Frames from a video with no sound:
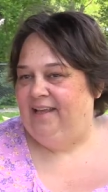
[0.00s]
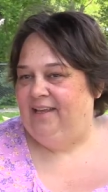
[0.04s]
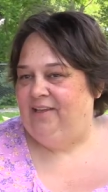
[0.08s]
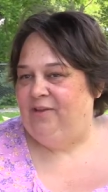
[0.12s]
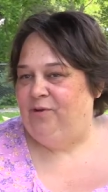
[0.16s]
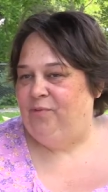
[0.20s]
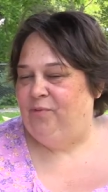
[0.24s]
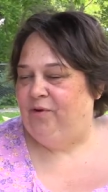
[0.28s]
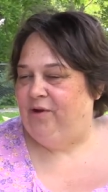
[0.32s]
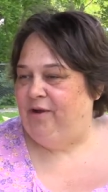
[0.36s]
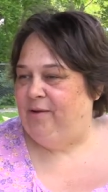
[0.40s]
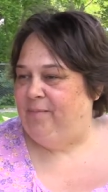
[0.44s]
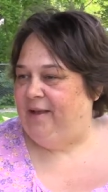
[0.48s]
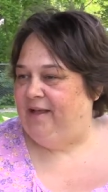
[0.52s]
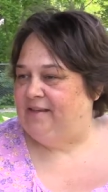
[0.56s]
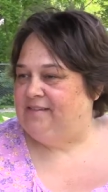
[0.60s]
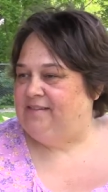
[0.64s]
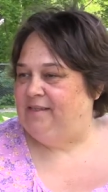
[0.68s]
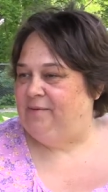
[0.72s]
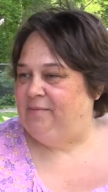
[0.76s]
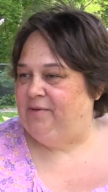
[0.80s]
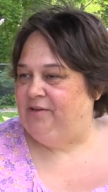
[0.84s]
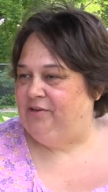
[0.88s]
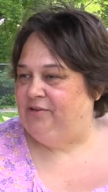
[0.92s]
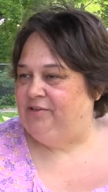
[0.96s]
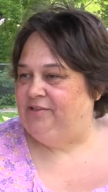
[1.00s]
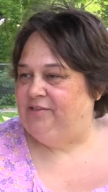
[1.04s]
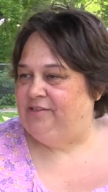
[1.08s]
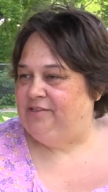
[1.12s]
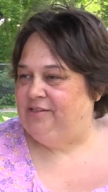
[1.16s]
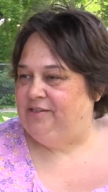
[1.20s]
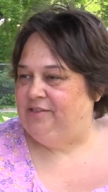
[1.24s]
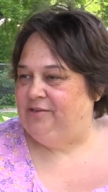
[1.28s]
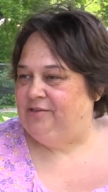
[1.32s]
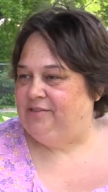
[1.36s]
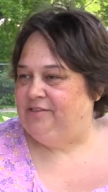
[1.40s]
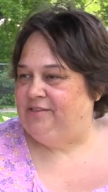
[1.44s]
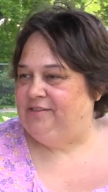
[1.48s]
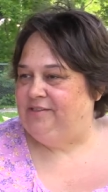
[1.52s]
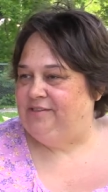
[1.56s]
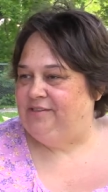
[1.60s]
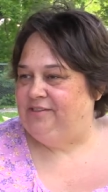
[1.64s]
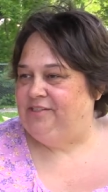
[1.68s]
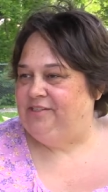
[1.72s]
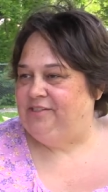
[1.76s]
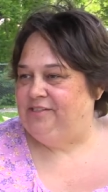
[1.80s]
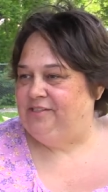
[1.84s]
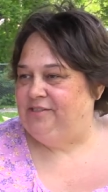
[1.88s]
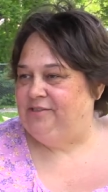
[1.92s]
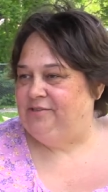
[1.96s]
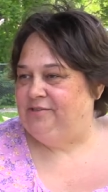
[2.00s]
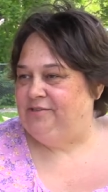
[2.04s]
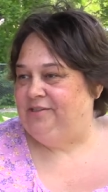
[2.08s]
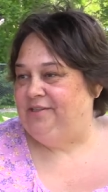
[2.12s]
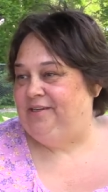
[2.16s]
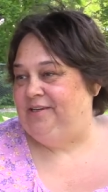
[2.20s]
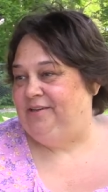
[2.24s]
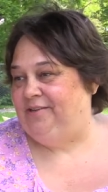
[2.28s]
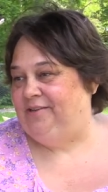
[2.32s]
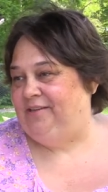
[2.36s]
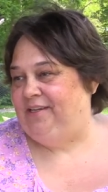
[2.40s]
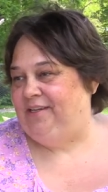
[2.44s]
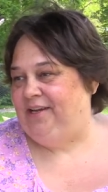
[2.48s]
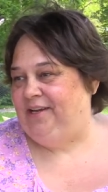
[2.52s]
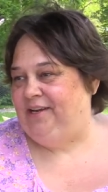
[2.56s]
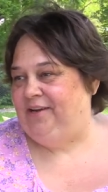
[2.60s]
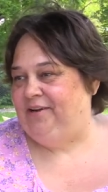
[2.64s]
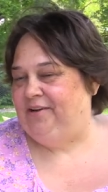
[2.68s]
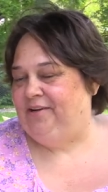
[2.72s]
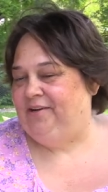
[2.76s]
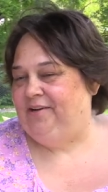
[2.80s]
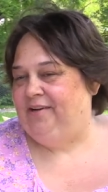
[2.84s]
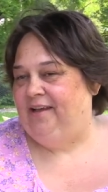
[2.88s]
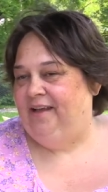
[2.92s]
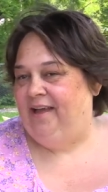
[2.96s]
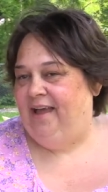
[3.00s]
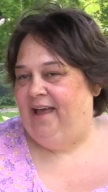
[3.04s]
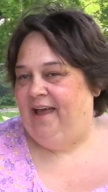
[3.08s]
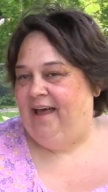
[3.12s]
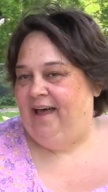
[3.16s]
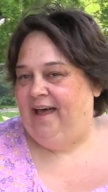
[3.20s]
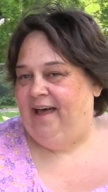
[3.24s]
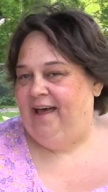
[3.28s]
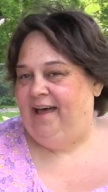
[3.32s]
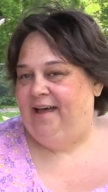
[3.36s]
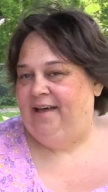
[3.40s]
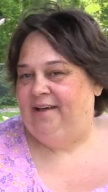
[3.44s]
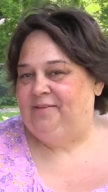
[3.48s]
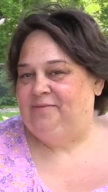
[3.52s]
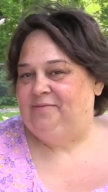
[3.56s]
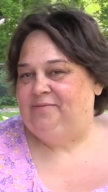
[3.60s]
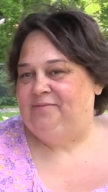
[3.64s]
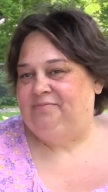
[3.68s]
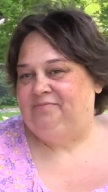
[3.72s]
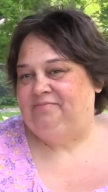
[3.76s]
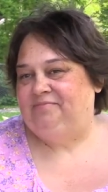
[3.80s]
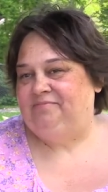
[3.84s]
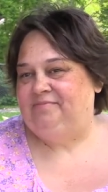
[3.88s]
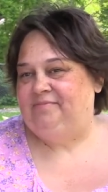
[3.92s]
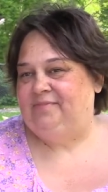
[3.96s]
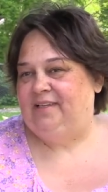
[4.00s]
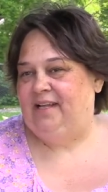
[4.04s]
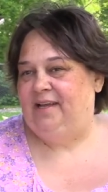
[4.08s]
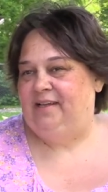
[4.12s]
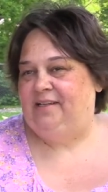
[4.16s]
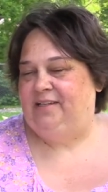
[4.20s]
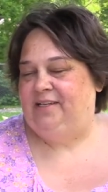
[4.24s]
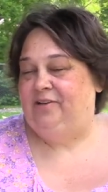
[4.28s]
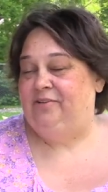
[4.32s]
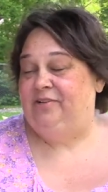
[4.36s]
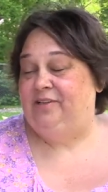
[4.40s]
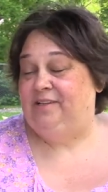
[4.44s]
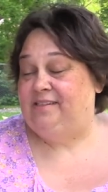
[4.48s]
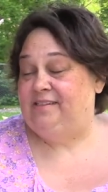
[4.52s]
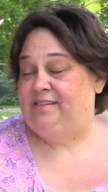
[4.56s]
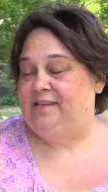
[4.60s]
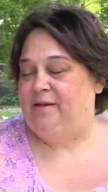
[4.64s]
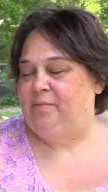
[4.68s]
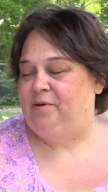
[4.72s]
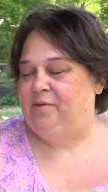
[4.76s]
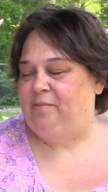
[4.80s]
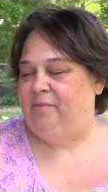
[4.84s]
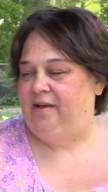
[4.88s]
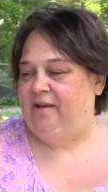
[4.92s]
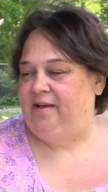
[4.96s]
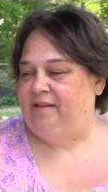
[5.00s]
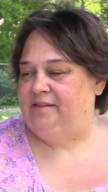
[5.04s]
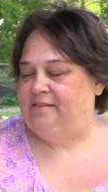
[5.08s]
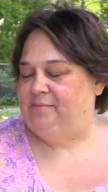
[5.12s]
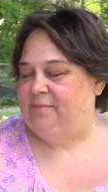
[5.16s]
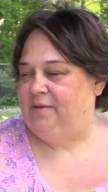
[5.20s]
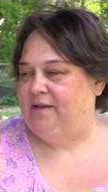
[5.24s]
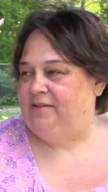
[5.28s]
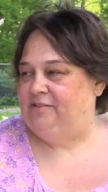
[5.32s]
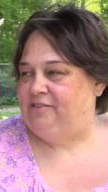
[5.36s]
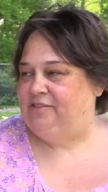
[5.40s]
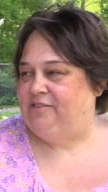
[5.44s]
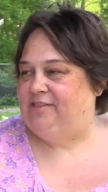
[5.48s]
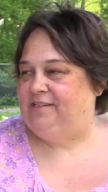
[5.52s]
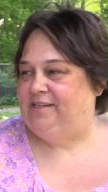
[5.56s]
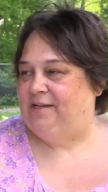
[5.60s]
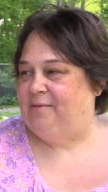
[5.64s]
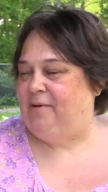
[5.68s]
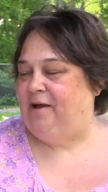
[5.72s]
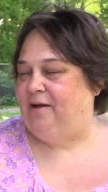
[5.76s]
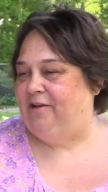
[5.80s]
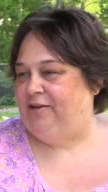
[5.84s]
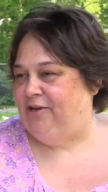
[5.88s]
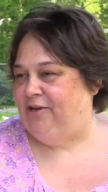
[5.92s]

You worry about some of your children during the year, during the summer months, because you see them all